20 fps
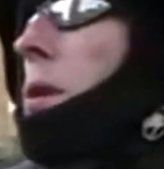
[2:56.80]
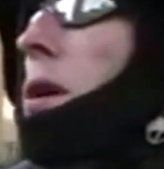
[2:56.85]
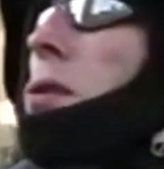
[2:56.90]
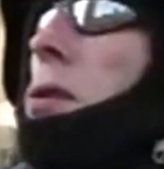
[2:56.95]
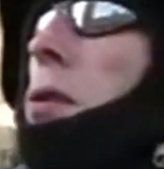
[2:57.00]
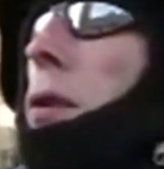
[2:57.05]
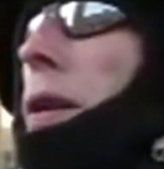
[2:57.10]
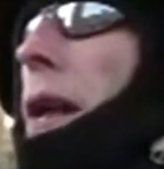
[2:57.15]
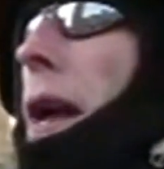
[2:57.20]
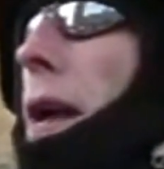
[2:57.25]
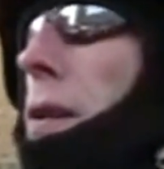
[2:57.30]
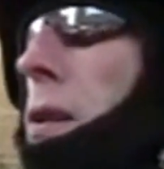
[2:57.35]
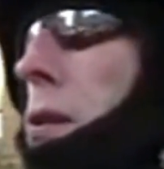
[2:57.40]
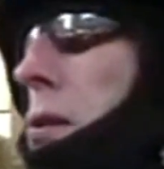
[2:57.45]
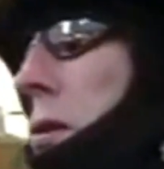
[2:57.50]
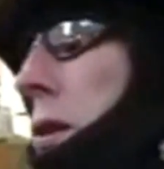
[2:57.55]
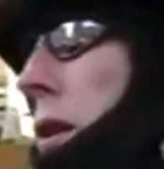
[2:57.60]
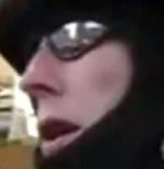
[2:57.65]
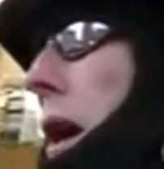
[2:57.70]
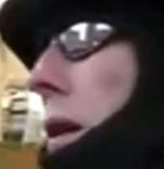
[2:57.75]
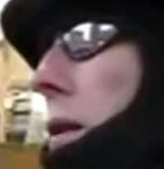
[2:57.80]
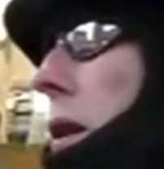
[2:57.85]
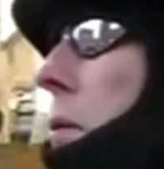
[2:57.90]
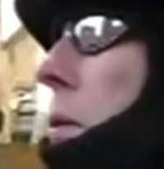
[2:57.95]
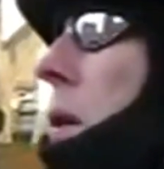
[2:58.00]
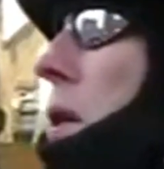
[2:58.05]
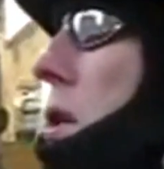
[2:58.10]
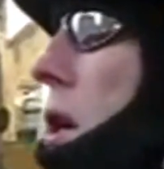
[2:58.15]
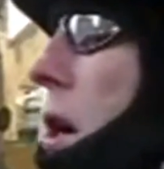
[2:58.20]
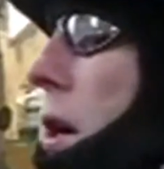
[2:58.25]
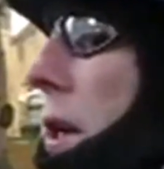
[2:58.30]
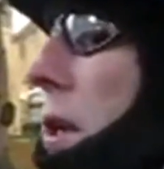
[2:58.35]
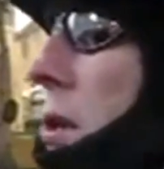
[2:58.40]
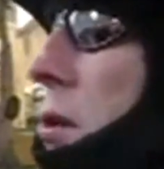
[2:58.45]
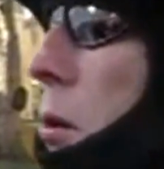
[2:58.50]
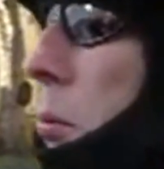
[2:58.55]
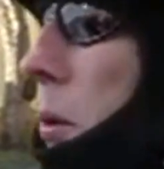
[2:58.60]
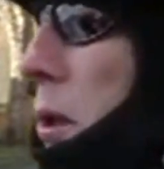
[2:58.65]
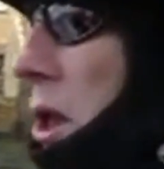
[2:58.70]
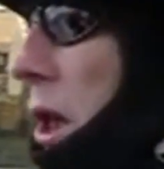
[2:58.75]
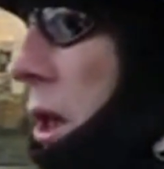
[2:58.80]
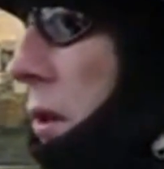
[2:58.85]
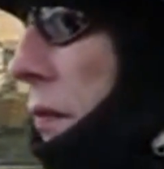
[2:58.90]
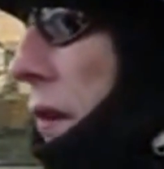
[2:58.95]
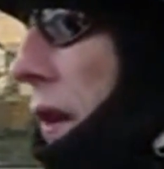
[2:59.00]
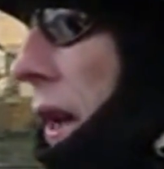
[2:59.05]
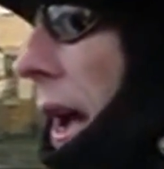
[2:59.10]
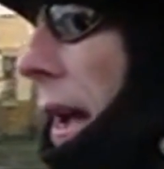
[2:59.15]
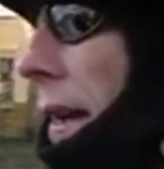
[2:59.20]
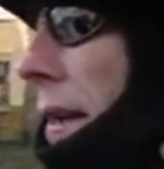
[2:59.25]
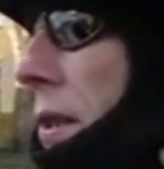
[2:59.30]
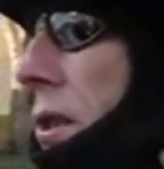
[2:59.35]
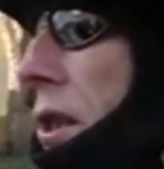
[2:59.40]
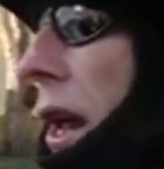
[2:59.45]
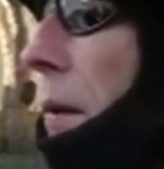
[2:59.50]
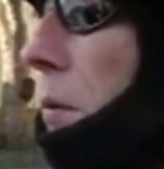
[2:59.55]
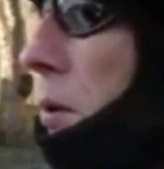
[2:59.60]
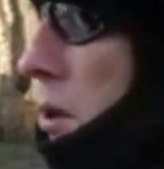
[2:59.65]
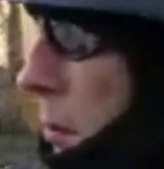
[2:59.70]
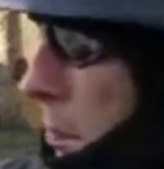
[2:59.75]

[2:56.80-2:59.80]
not doing that because, you know, I don't want to turn it into a witch hunt for gays, that was